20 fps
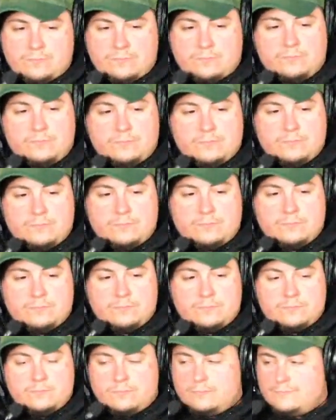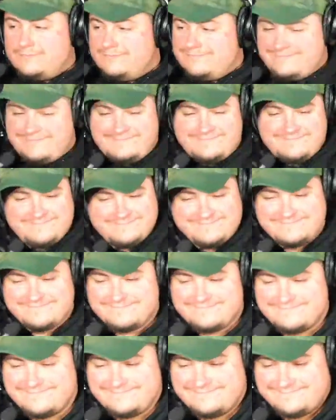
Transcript: Trying to get the family on the